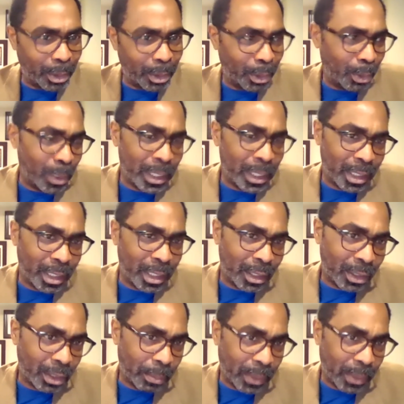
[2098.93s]

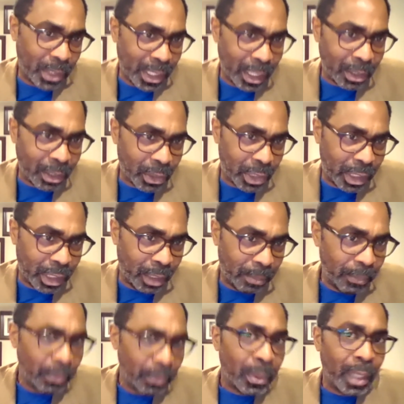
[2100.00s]
20-30% of sheep.
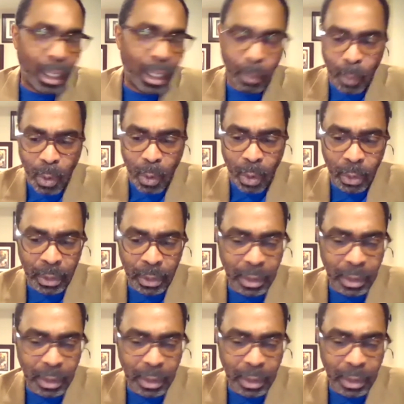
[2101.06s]
They won't,